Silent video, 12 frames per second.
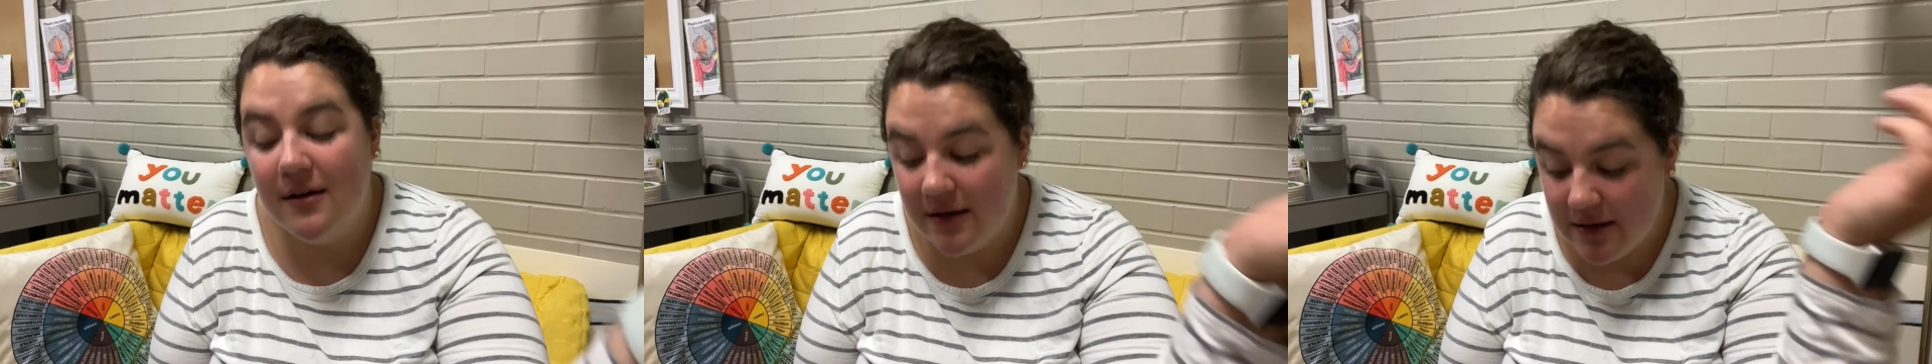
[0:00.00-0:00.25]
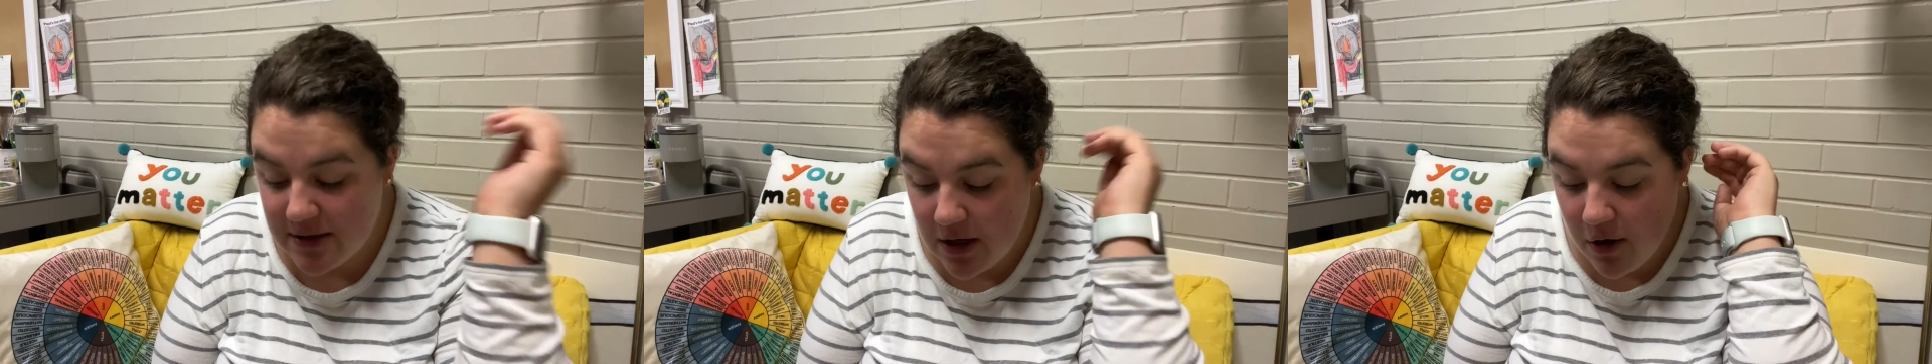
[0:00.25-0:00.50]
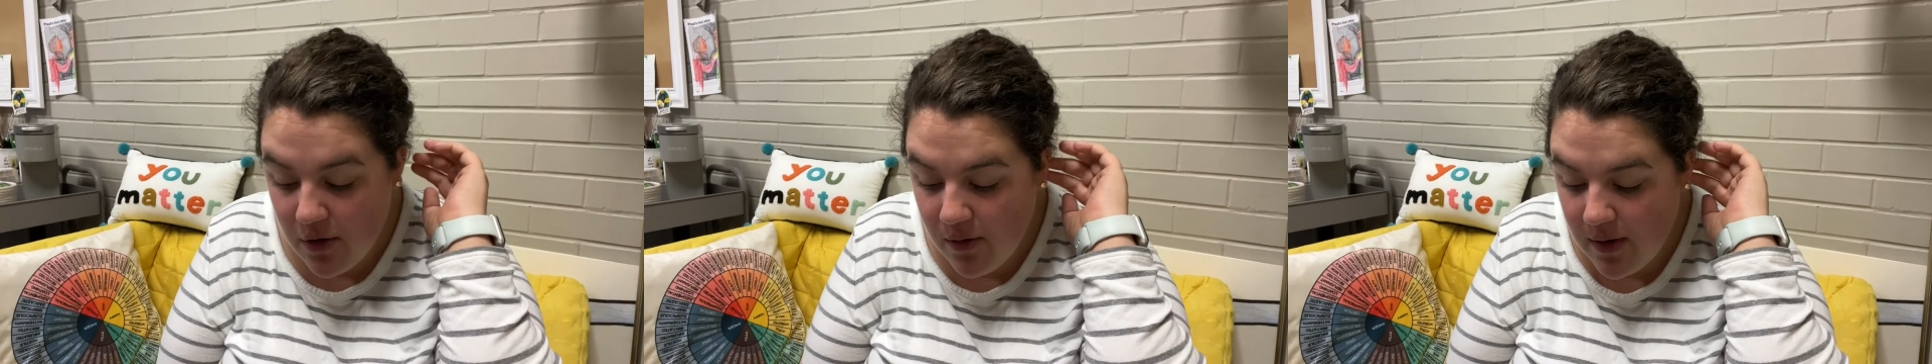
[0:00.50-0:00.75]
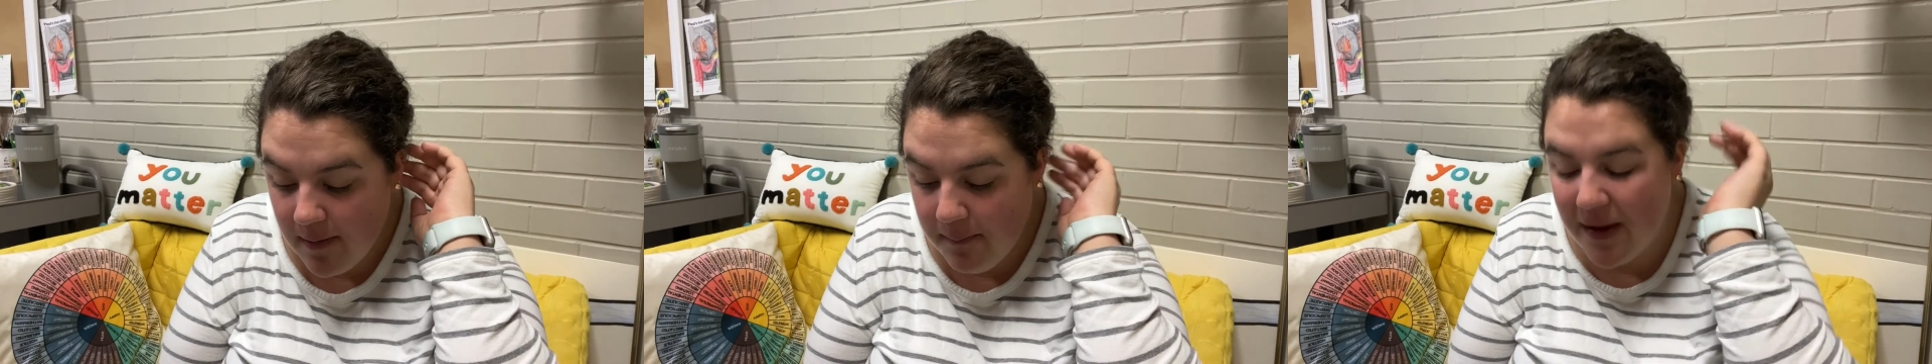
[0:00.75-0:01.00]
So,
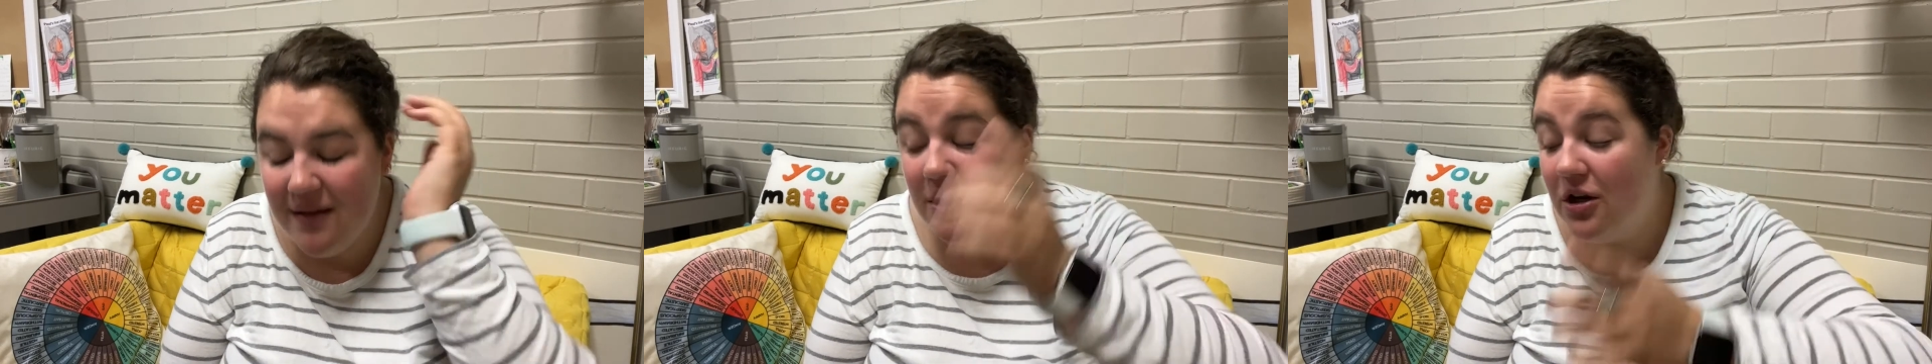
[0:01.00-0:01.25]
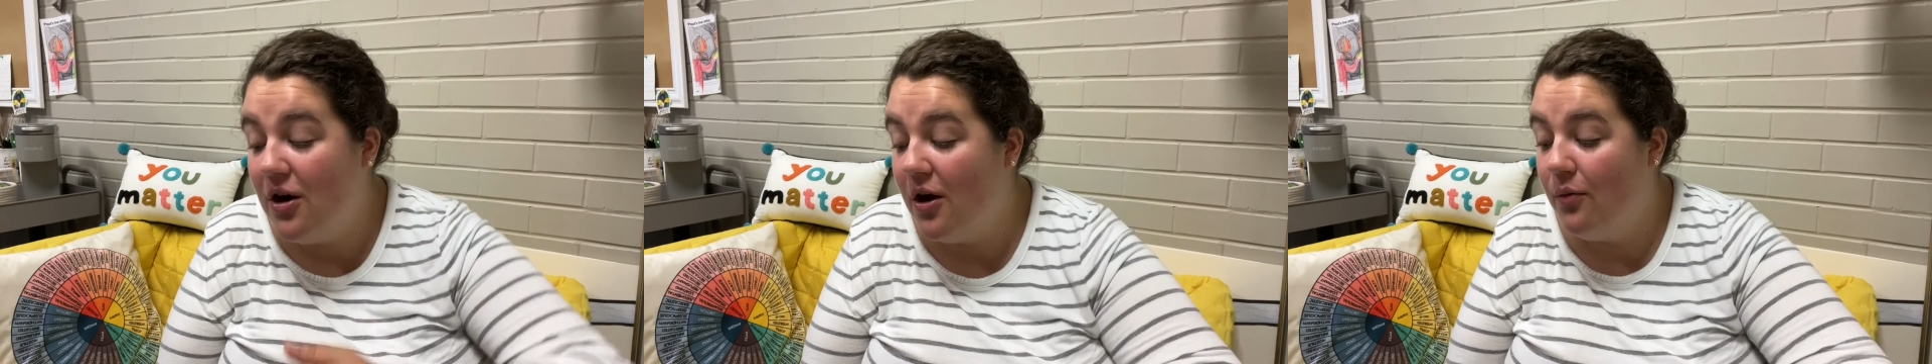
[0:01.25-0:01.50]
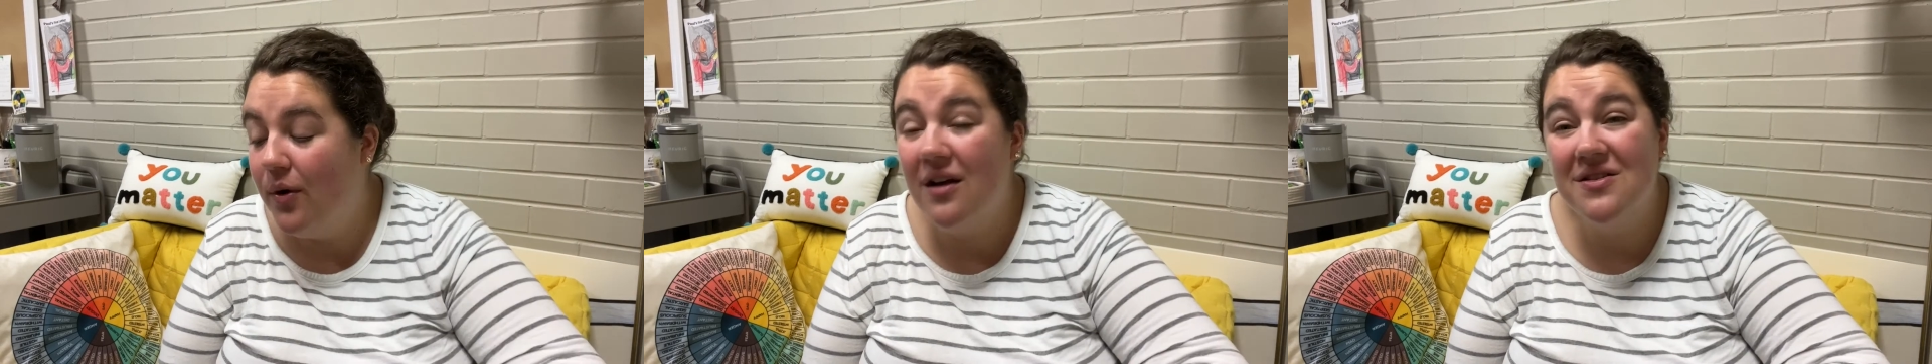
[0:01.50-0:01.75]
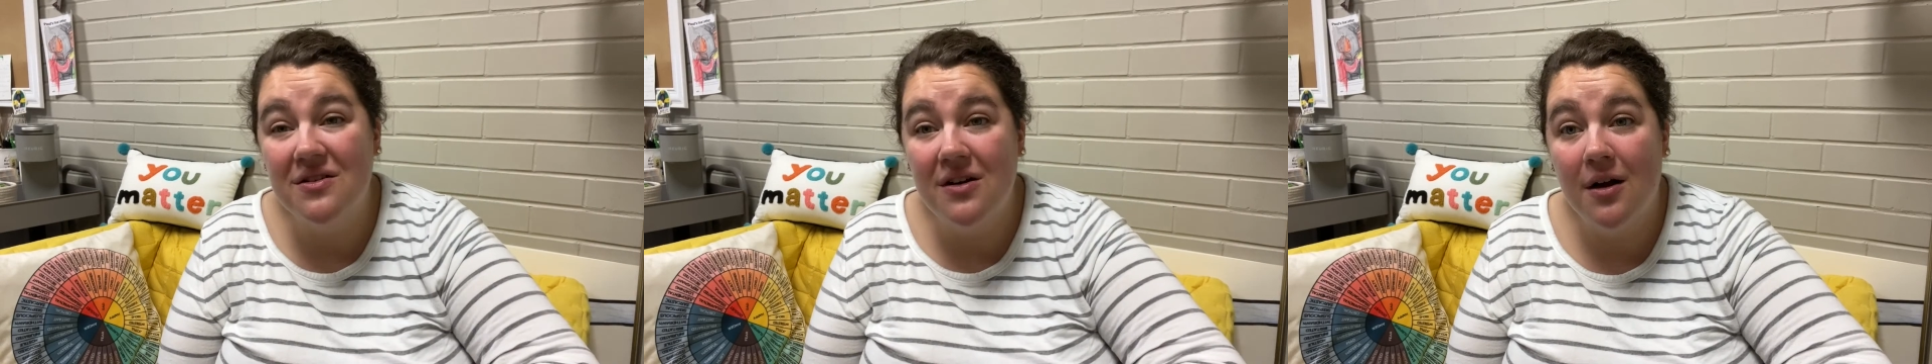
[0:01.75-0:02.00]
but you know, we
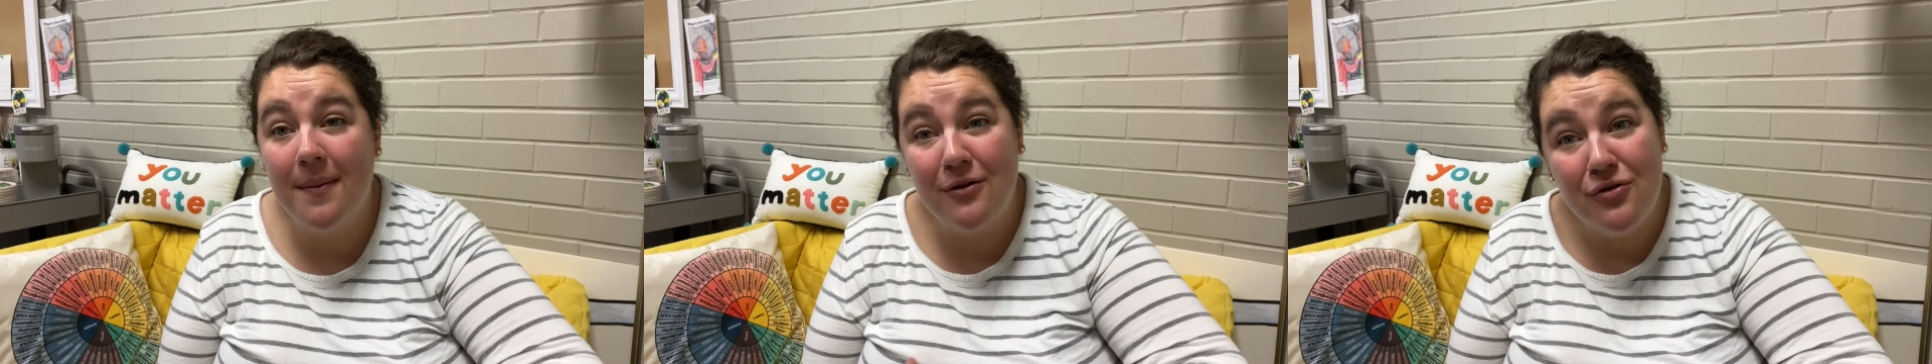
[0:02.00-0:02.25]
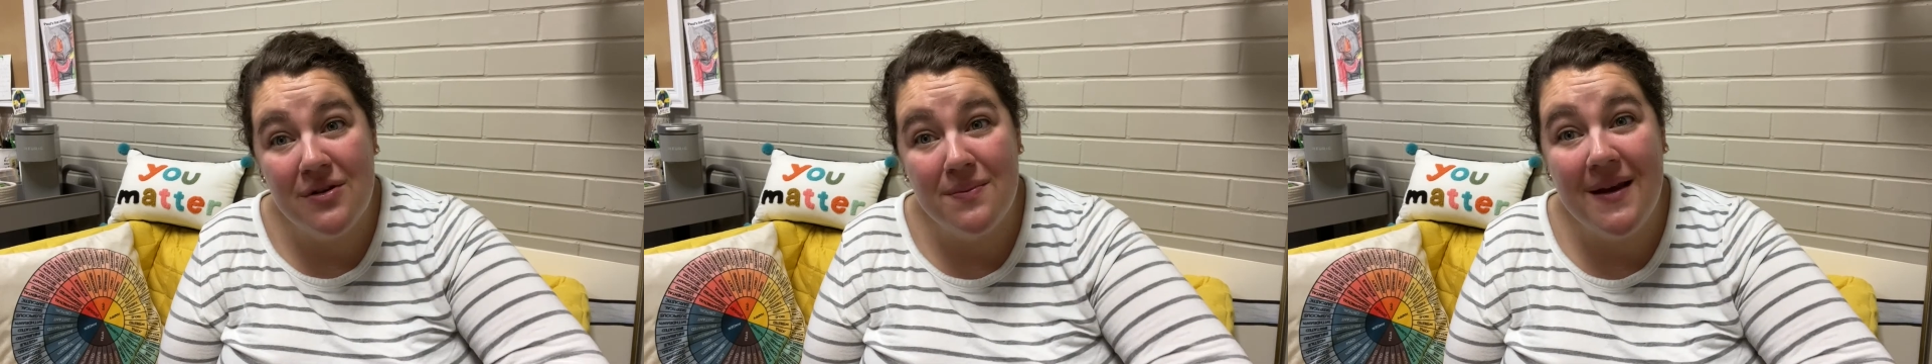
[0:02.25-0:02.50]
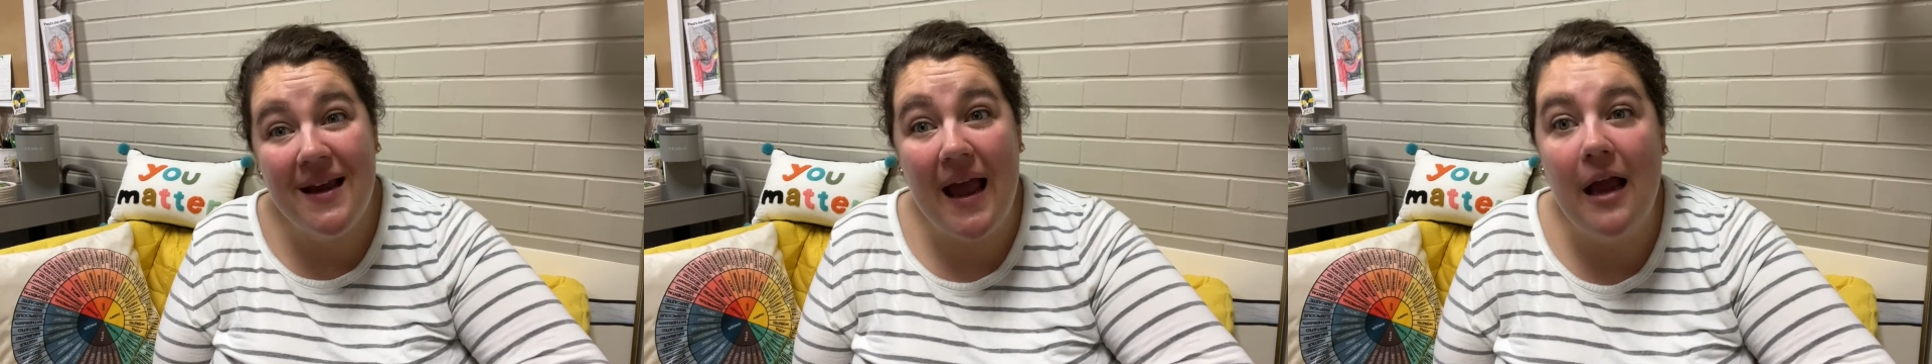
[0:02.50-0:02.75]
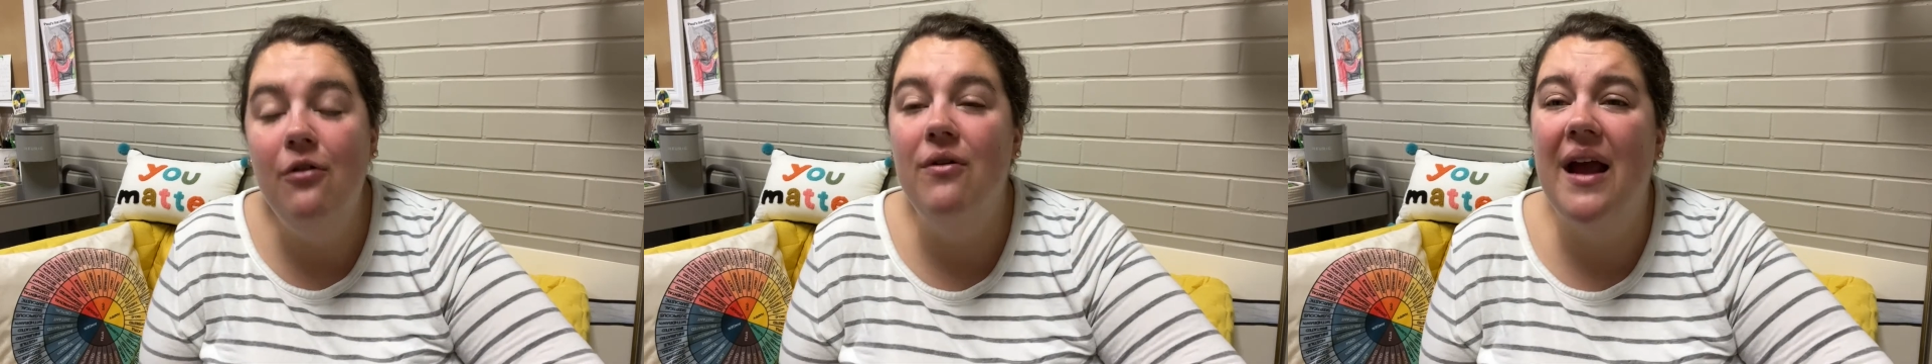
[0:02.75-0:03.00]
also talk about Judas being angry.